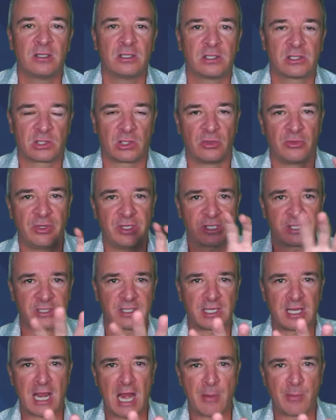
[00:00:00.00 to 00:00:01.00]
So this is
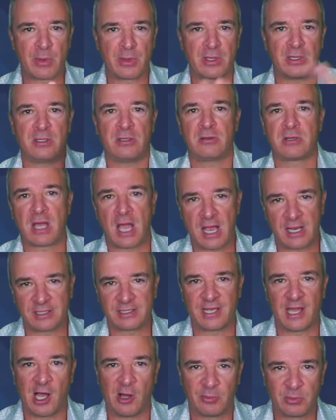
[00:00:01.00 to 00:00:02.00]
the camera that you
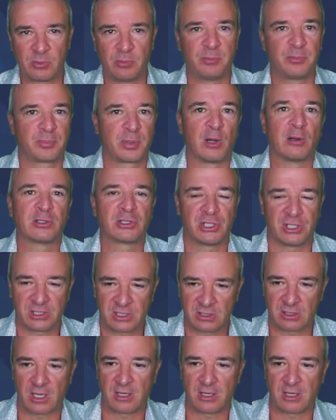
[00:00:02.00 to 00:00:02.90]
guys helped purchase.